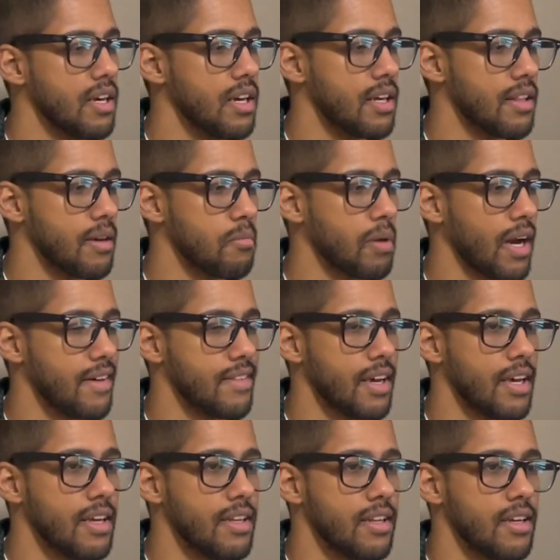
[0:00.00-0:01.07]
And then by
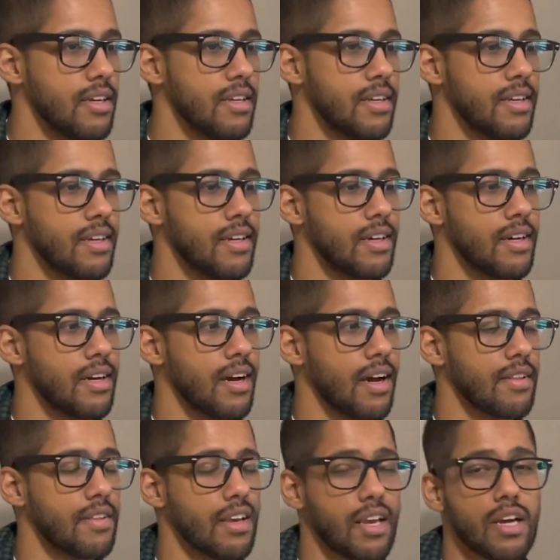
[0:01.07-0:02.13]
then, I
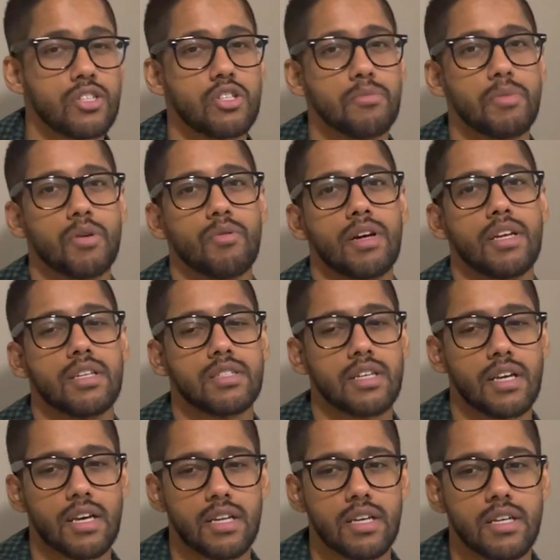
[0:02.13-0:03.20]
think I should be ready to
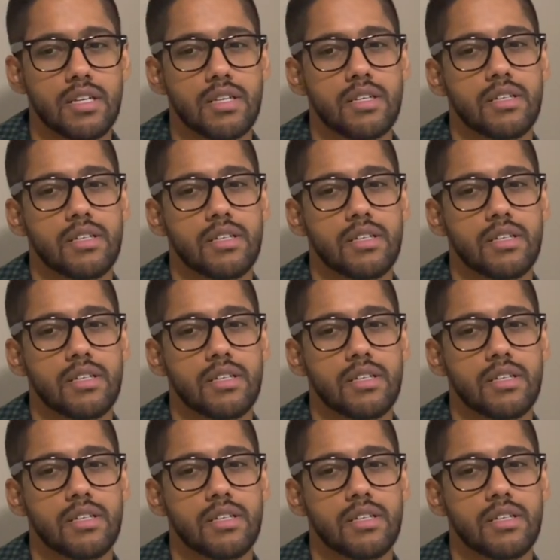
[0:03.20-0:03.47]
kind of